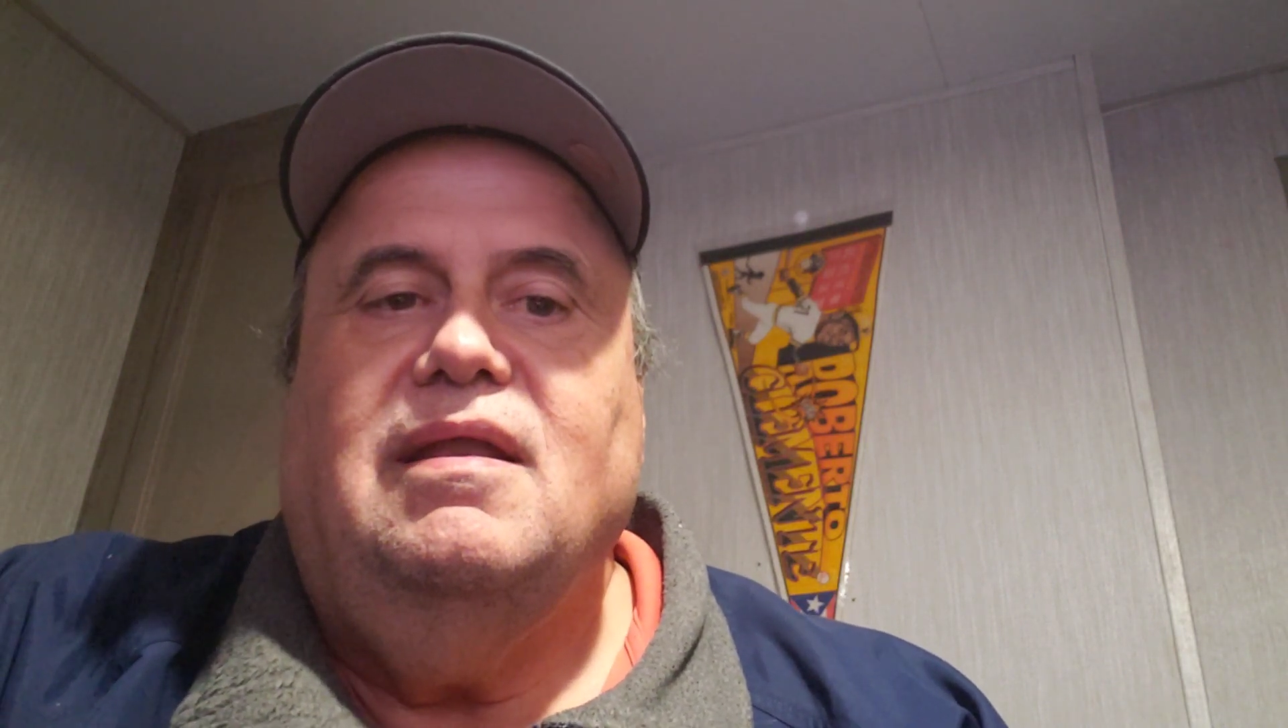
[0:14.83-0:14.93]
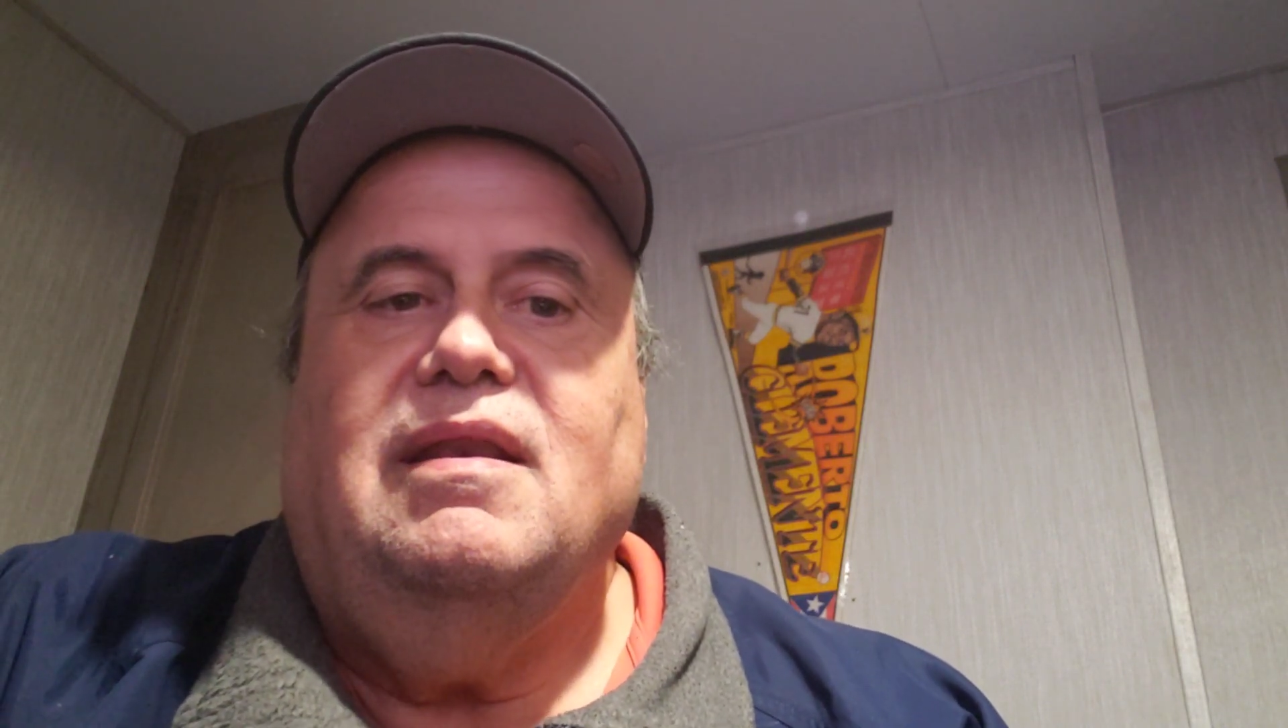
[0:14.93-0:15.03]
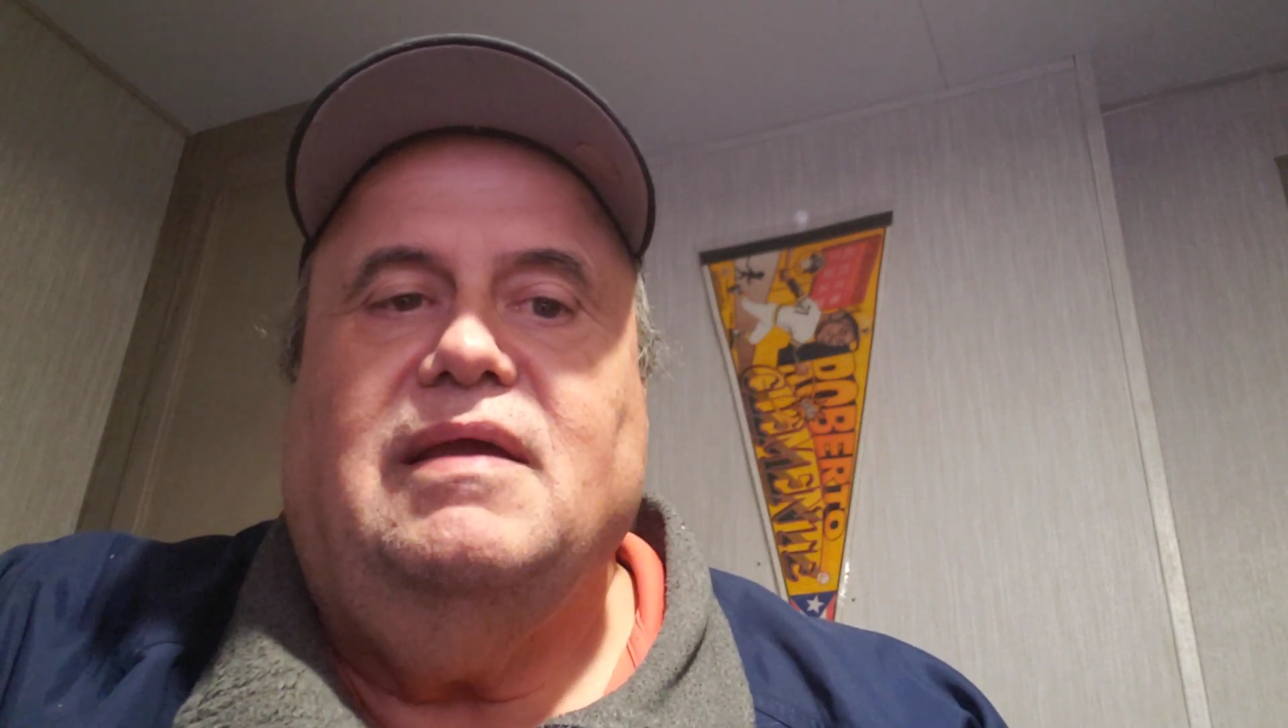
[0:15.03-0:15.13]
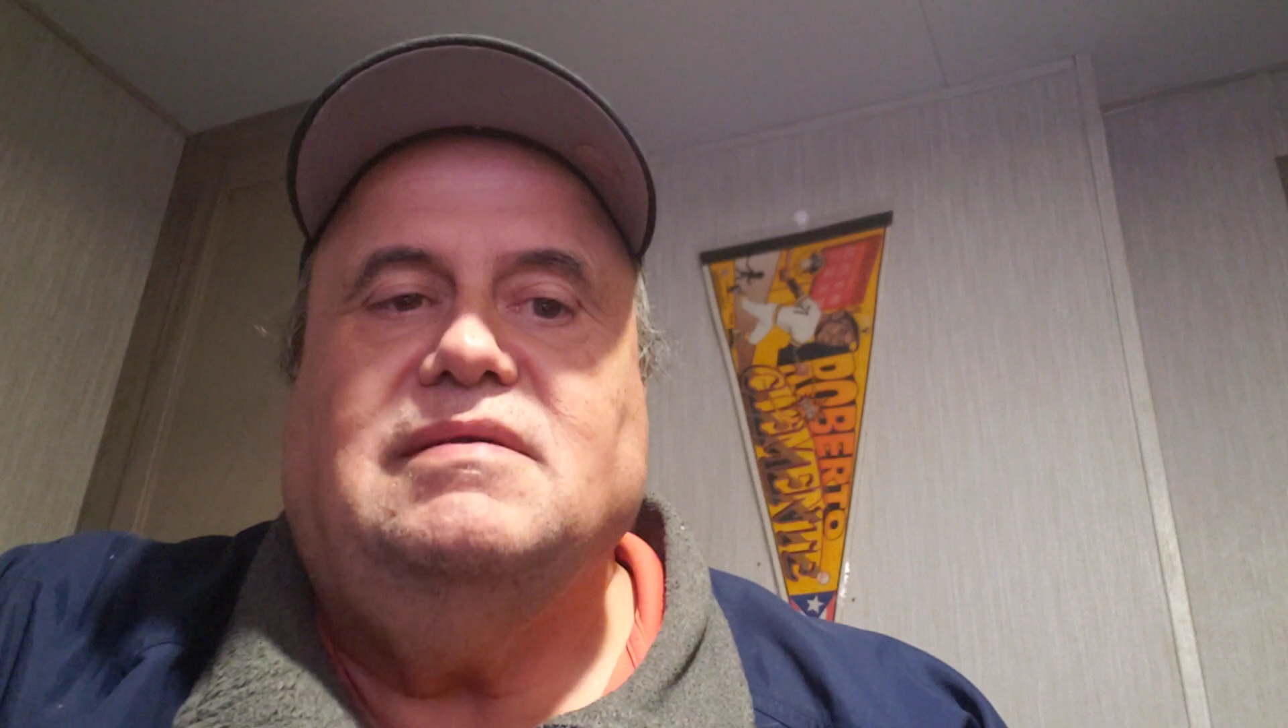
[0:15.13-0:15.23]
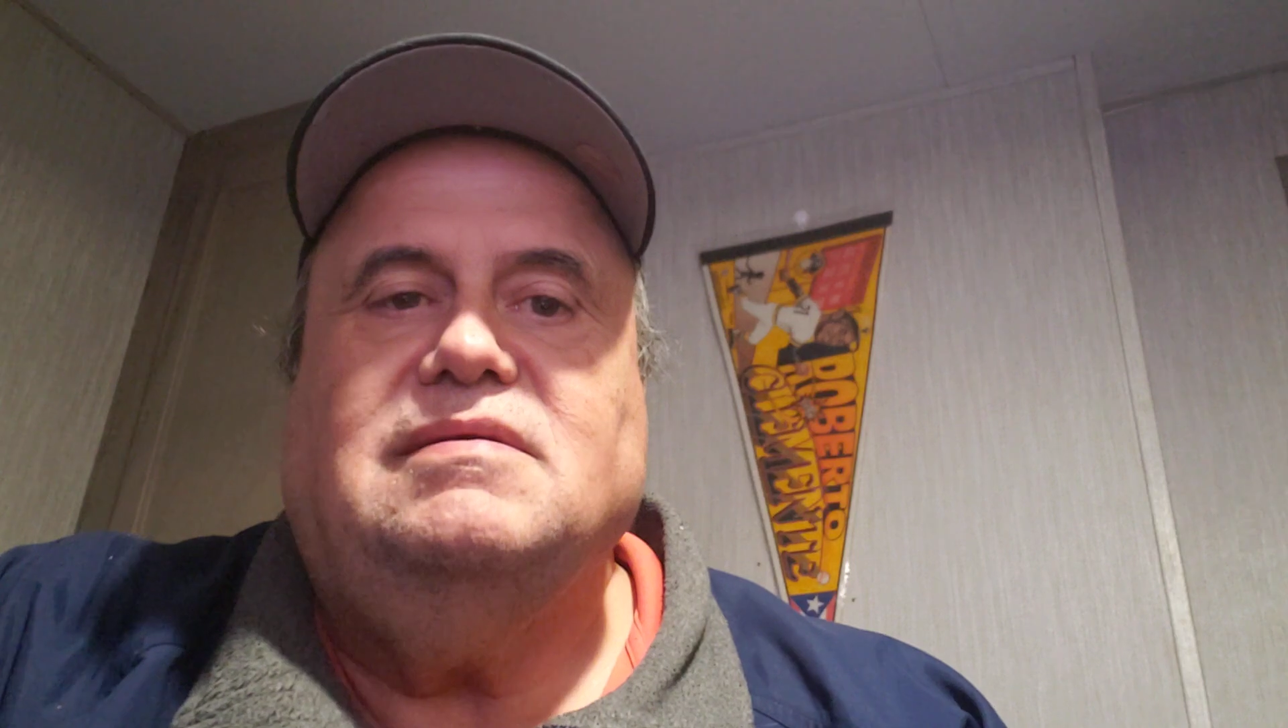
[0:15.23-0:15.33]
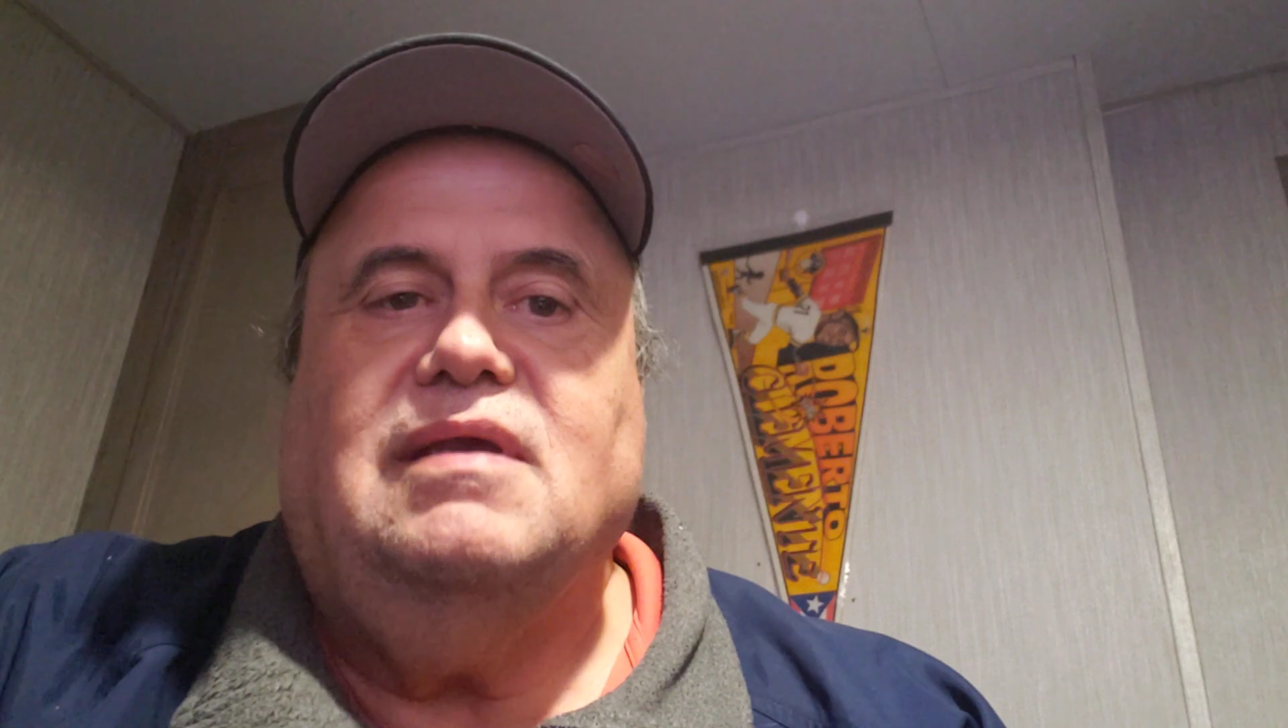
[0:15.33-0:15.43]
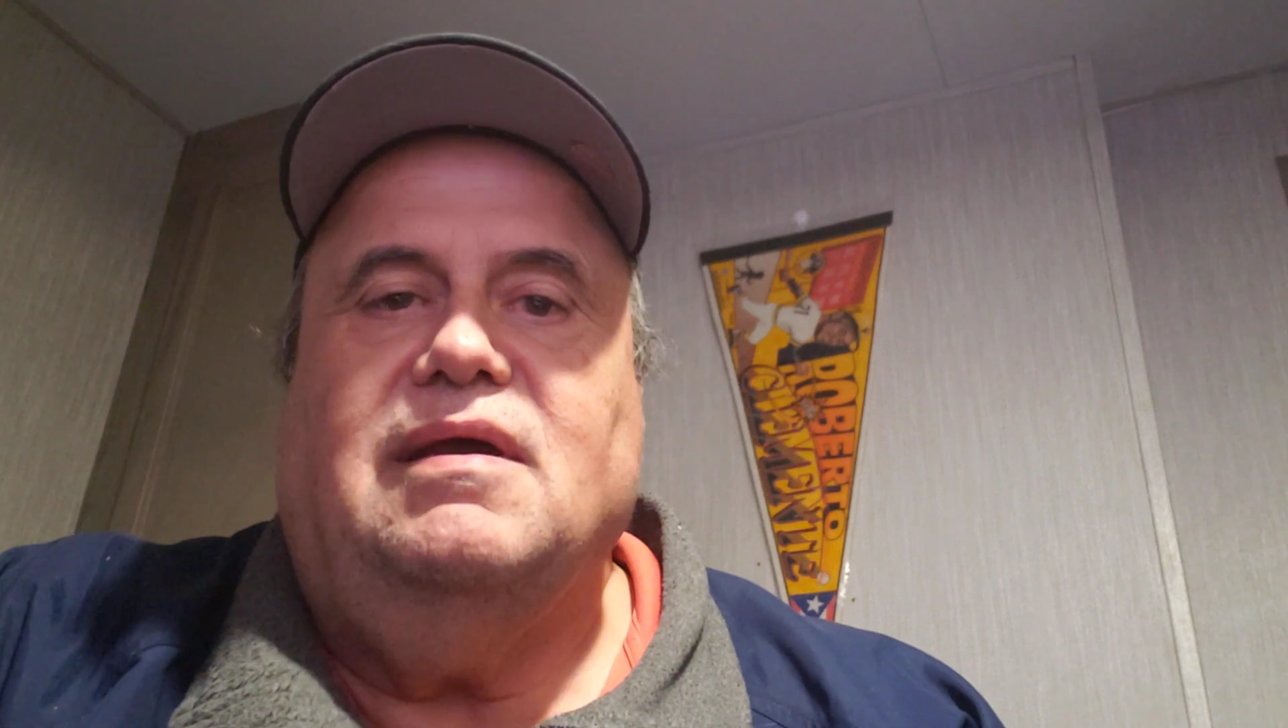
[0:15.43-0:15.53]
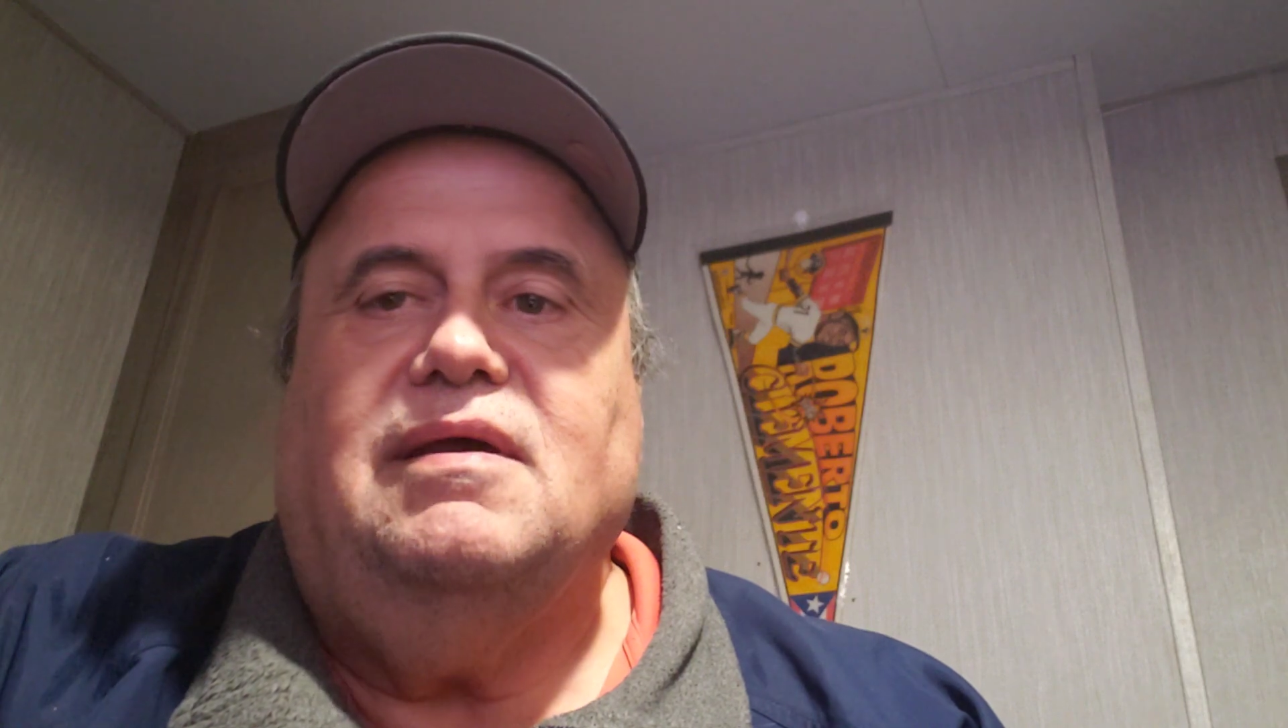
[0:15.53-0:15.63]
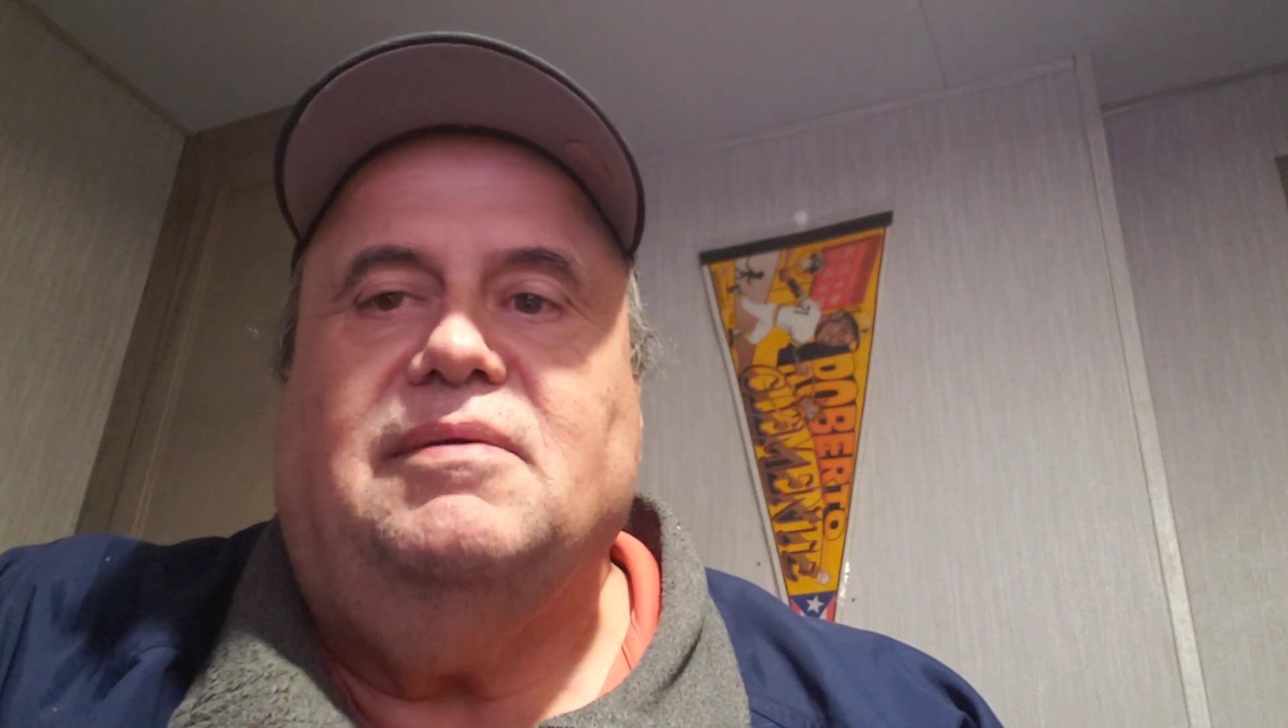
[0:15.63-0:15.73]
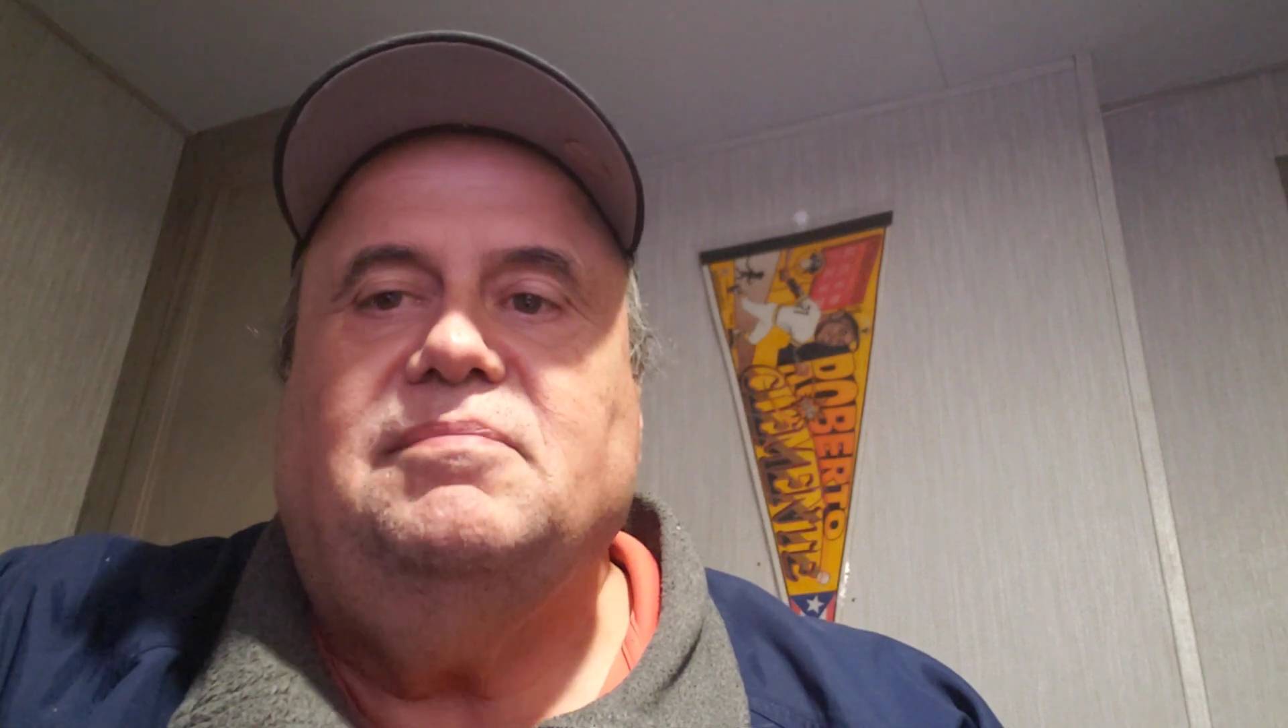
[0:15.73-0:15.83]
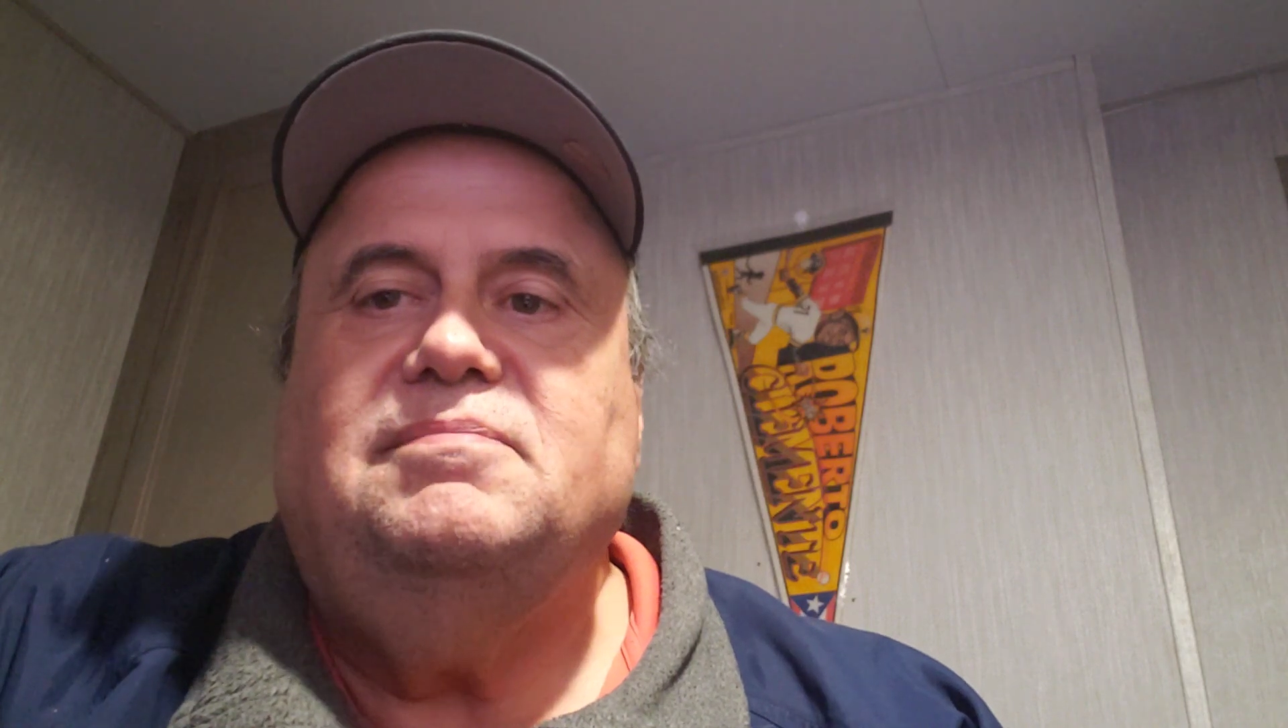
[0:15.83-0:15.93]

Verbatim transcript: nice uh,